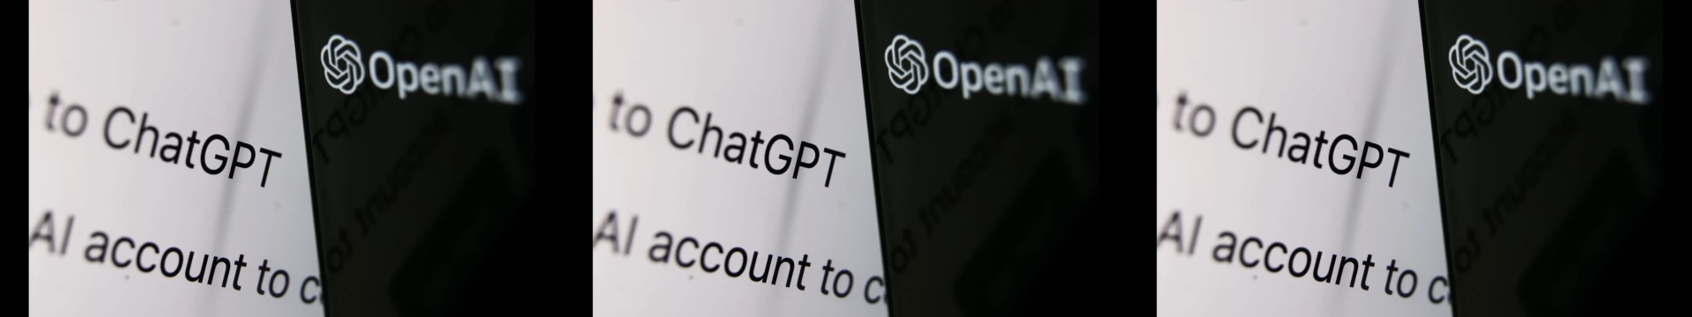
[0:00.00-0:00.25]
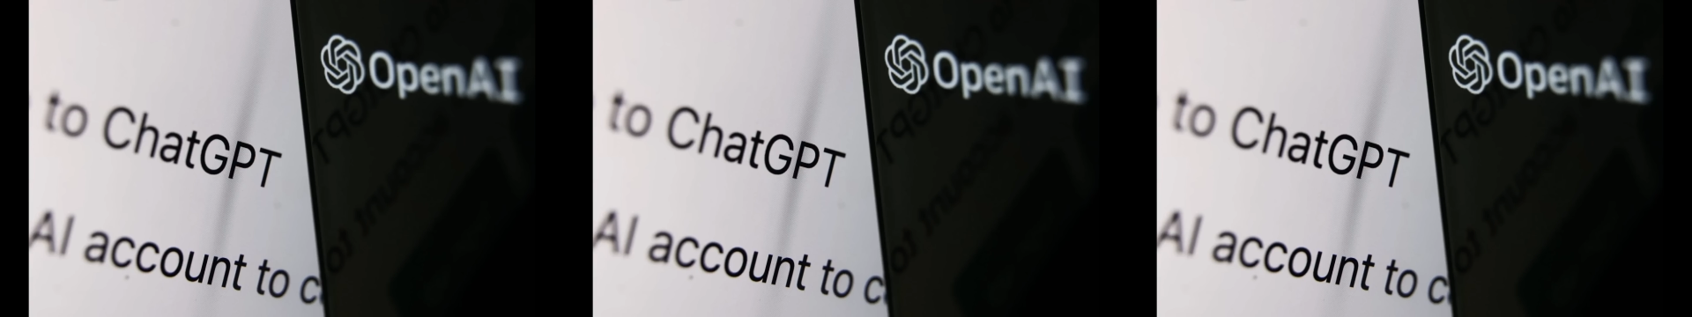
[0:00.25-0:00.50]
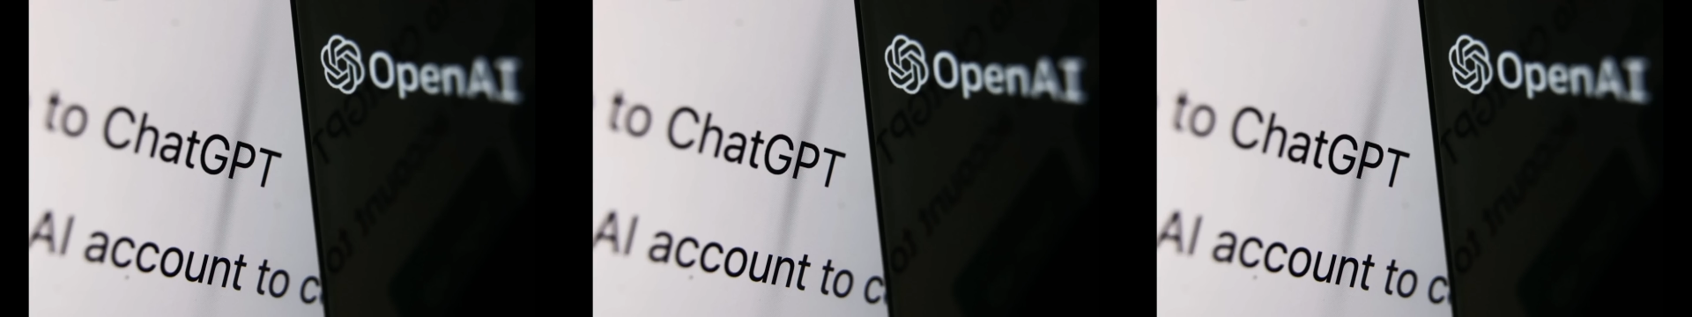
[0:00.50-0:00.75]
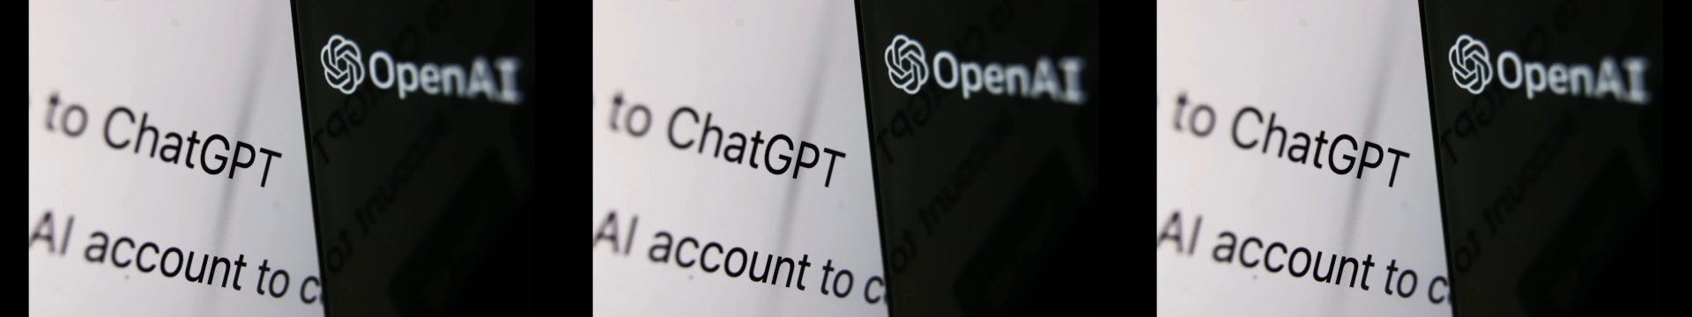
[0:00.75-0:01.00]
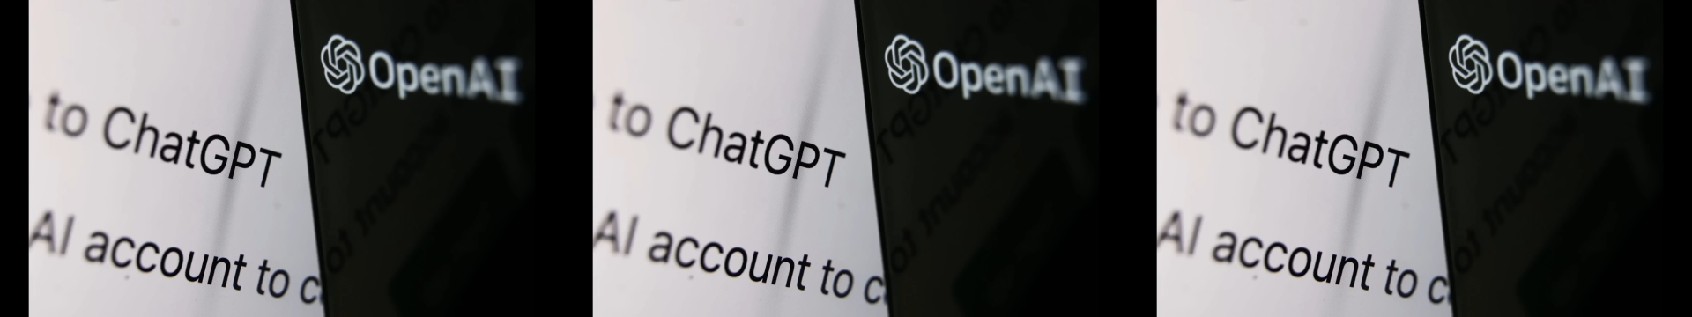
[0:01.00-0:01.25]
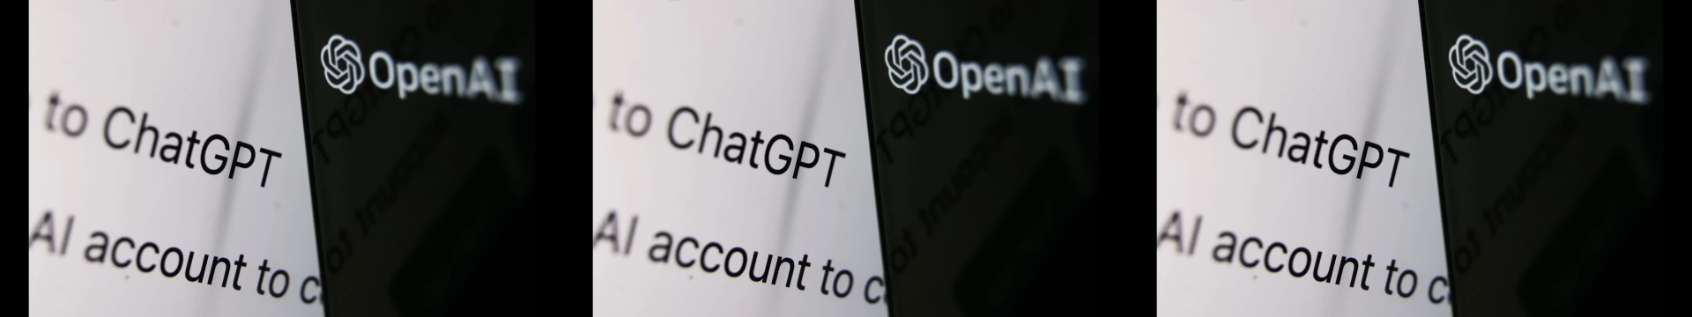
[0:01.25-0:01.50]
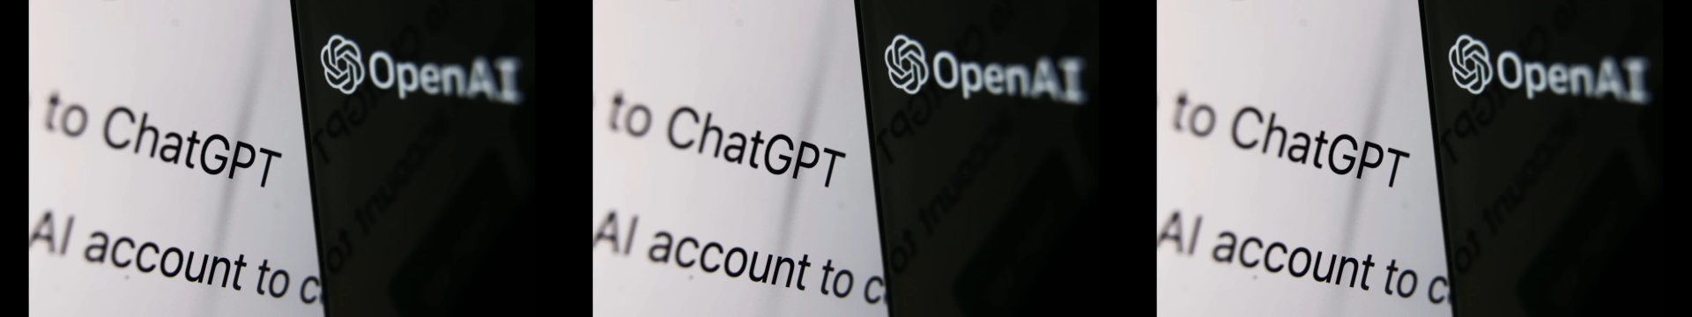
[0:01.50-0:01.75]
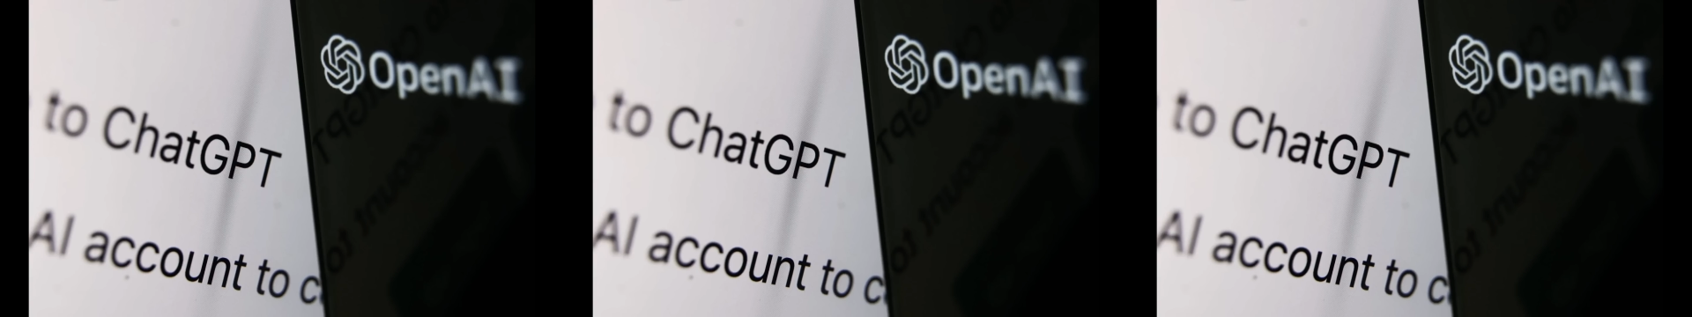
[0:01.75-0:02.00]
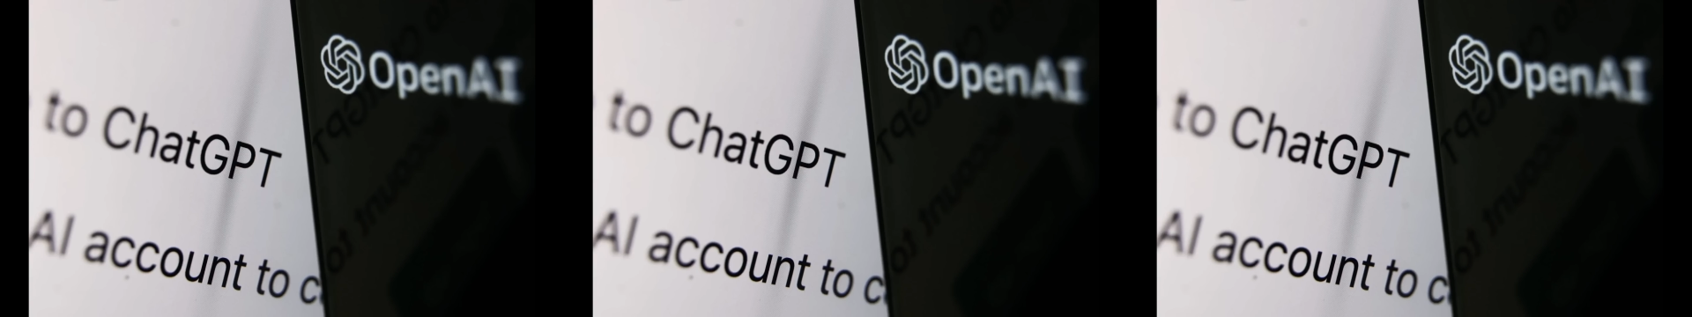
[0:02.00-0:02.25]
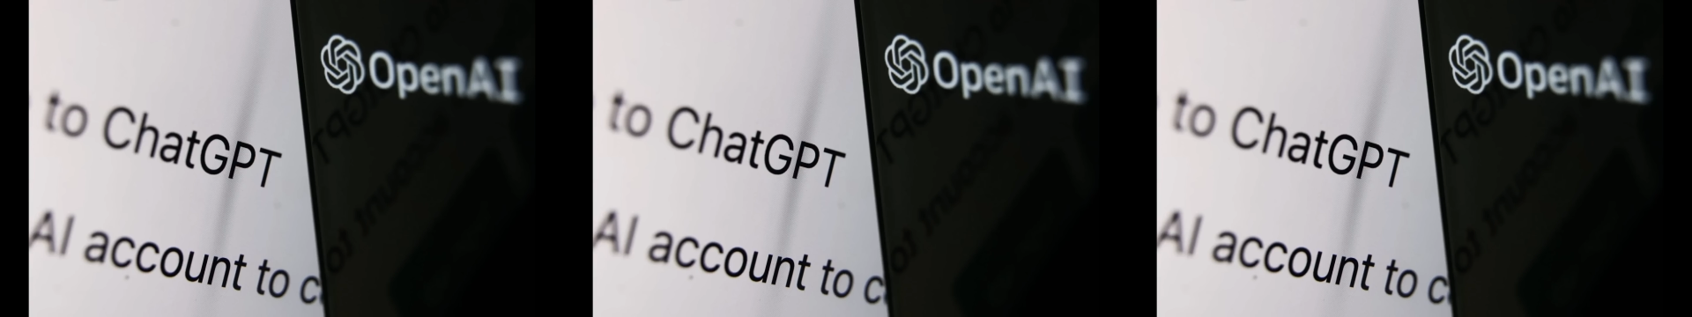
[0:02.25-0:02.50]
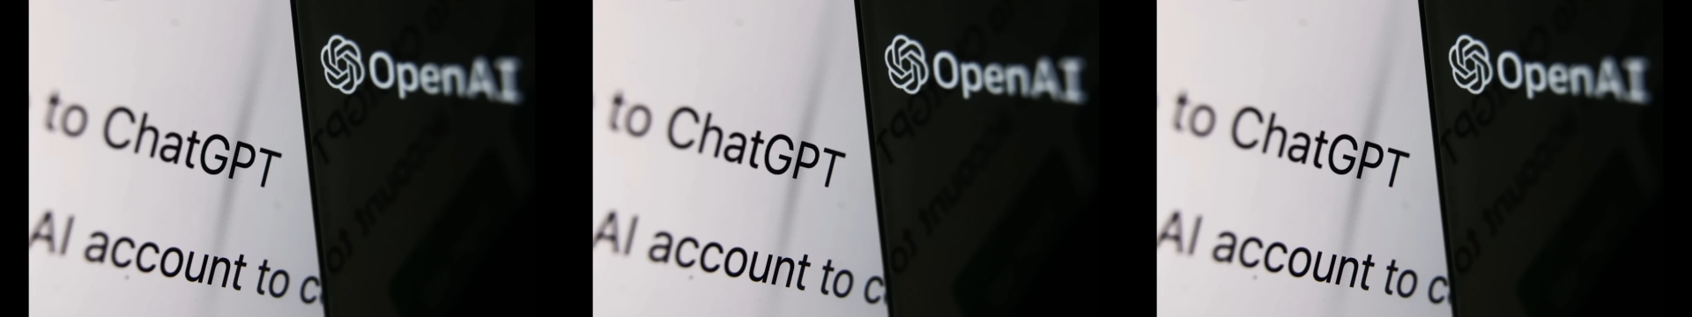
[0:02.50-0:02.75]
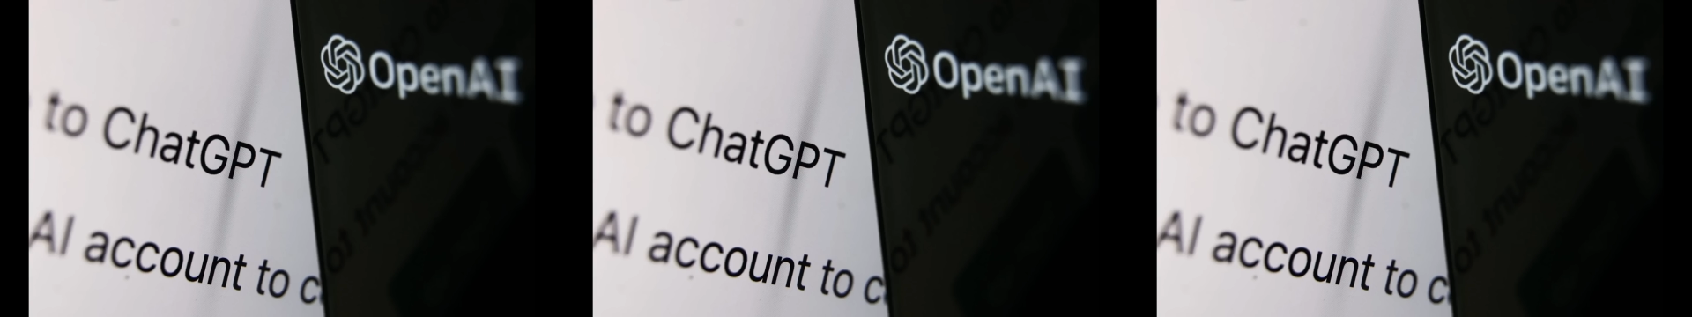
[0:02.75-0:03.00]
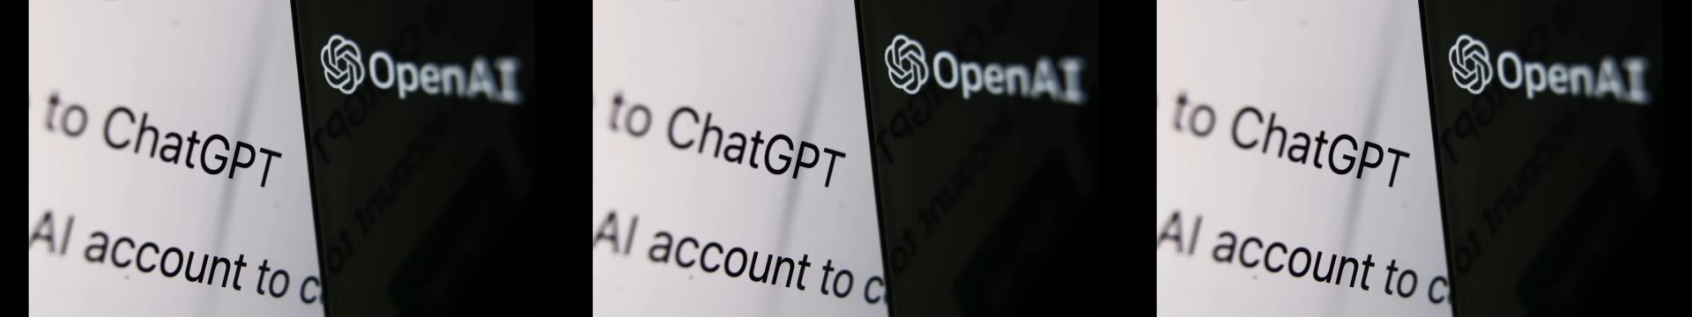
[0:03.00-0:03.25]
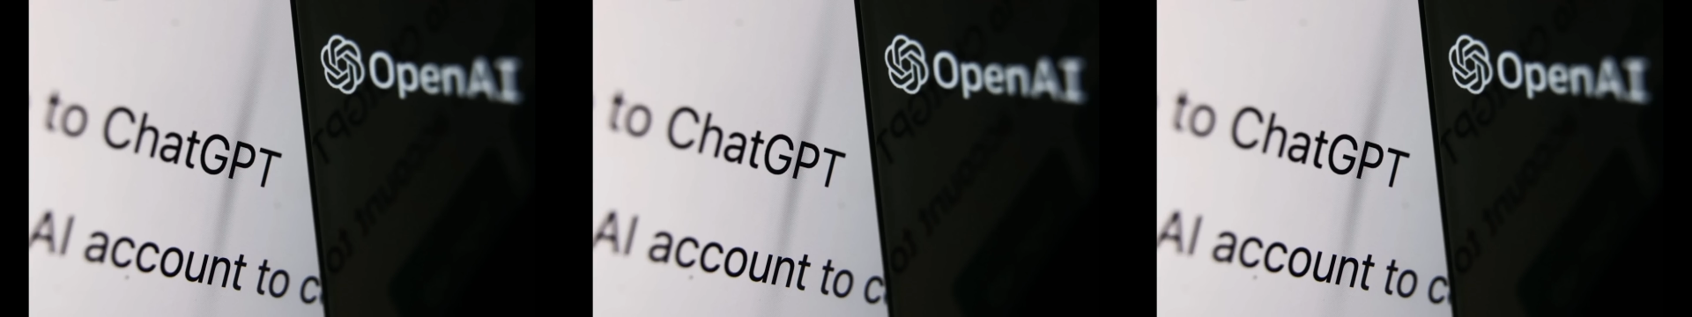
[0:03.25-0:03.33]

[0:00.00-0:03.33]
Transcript: [unreadable: no face in view]